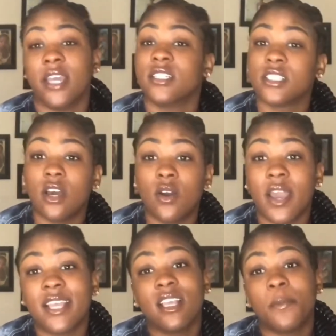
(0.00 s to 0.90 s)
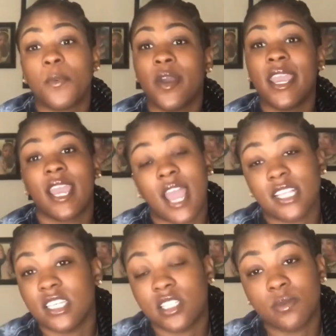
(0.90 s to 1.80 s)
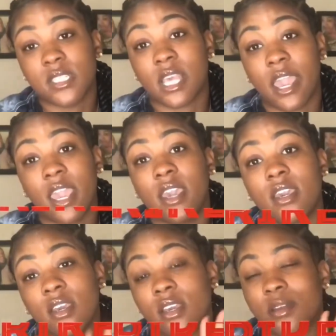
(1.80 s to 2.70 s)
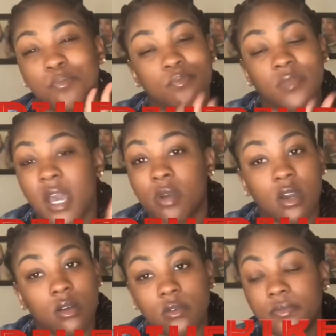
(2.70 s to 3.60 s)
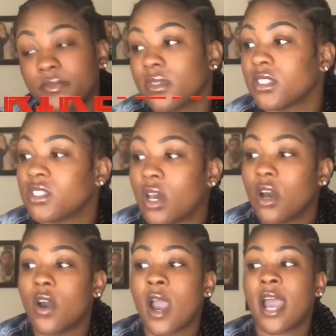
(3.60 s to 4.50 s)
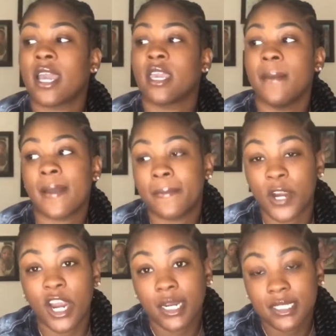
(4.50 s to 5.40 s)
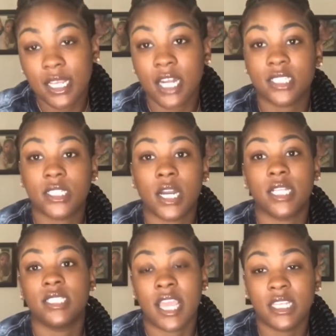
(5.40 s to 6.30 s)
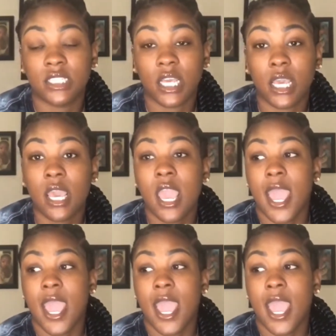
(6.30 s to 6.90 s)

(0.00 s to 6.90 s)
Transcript: And so at that point, I just was like, I'm gone. So I get my purse and I started texting.